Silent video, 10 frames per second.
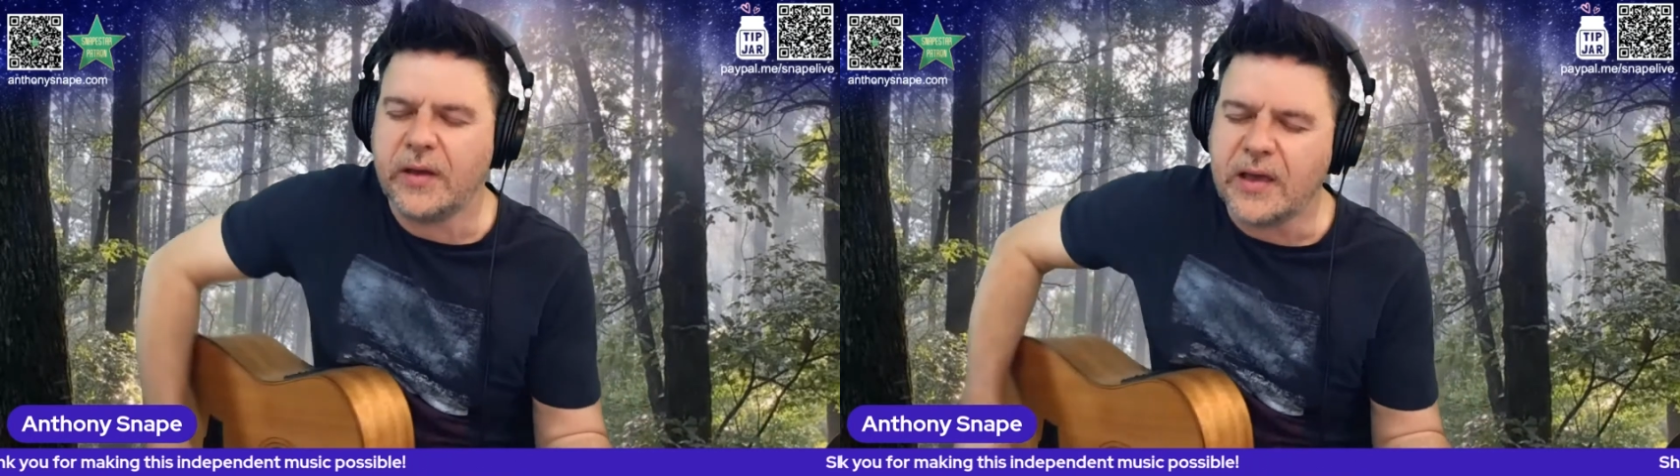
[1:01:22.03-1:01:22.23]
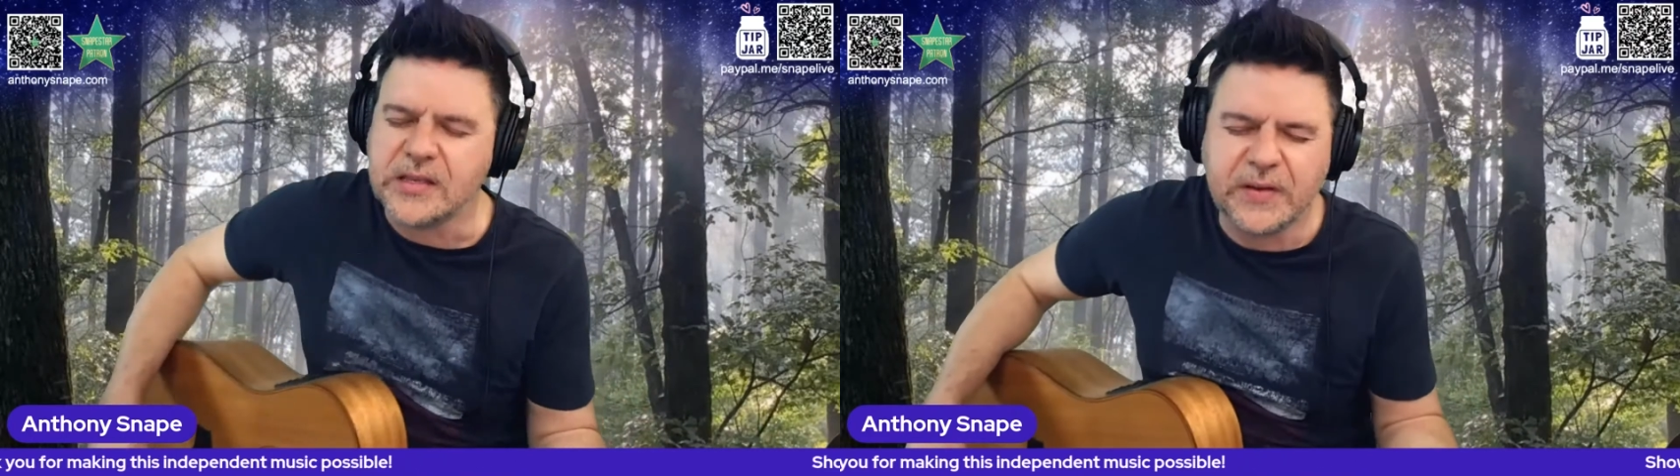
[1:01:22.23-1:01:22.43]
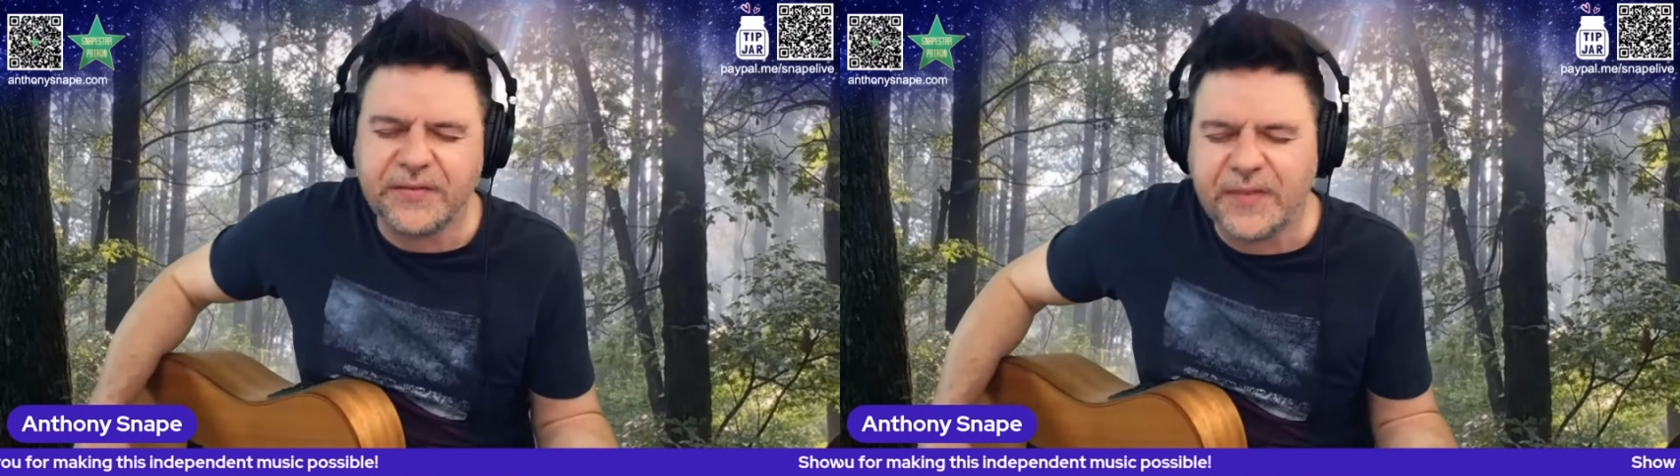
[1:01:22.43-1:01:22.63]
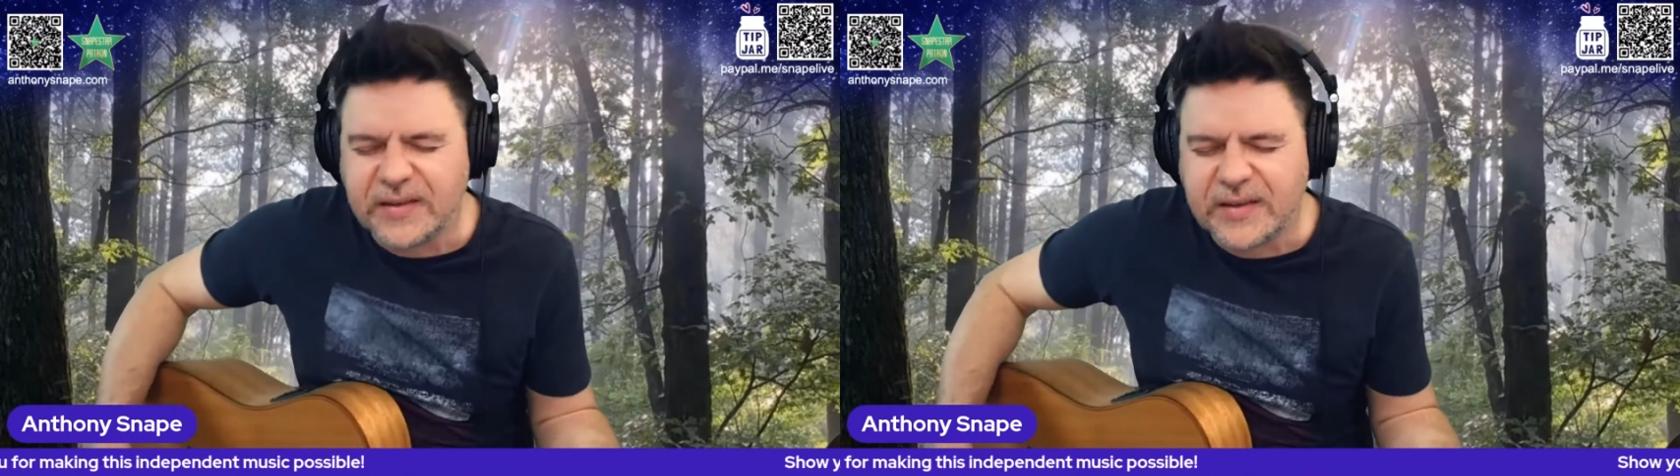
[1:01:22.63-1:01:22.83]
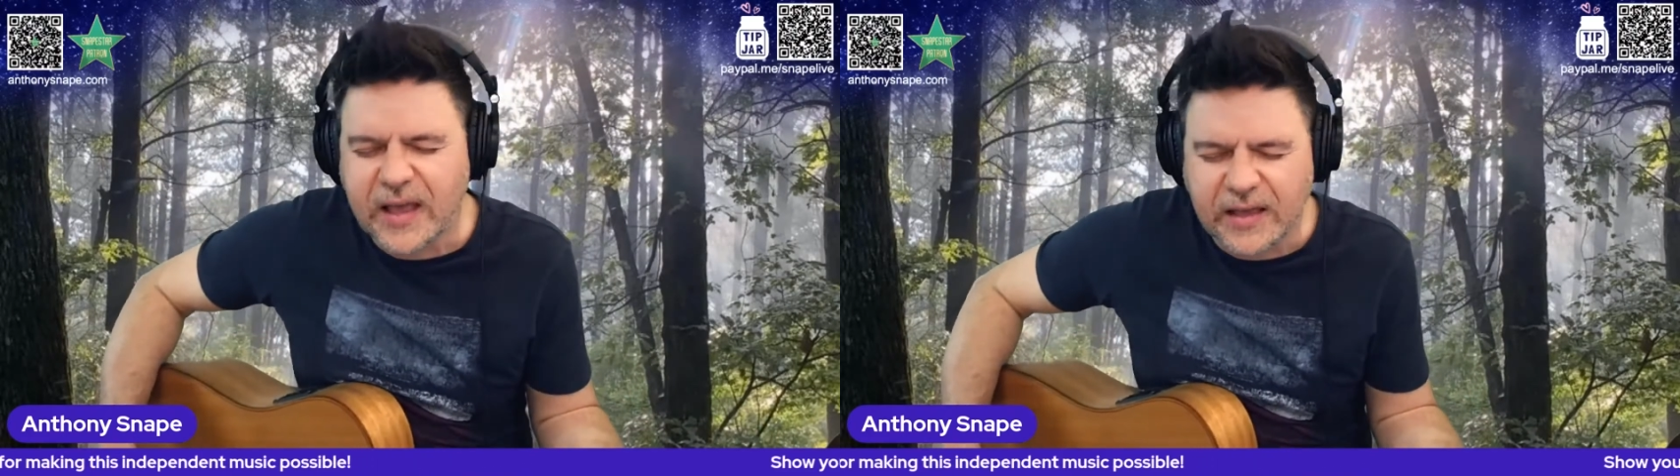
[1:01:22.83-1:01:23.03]
has been
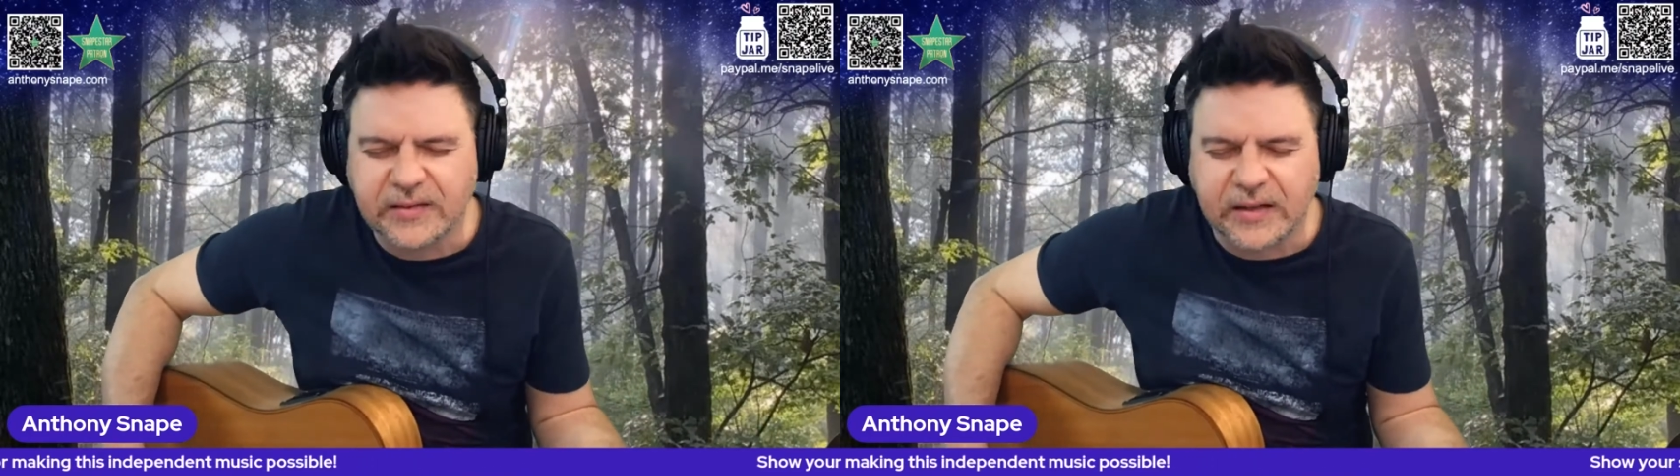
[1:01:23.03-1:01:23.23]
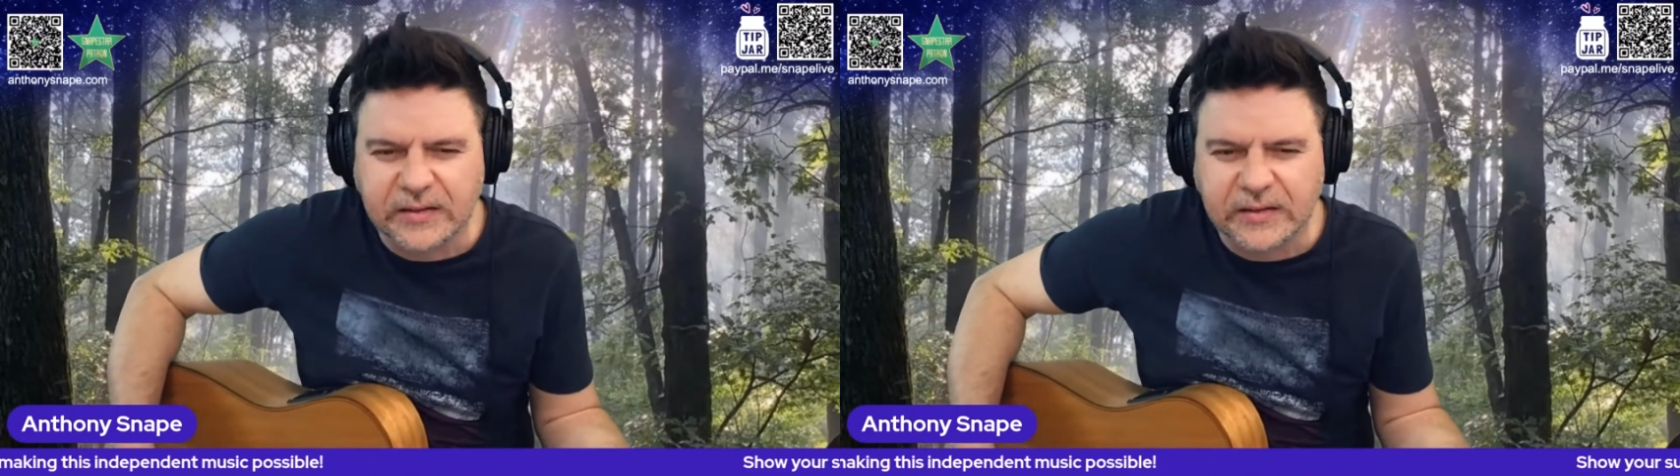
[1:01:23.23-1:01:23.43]
fantastic.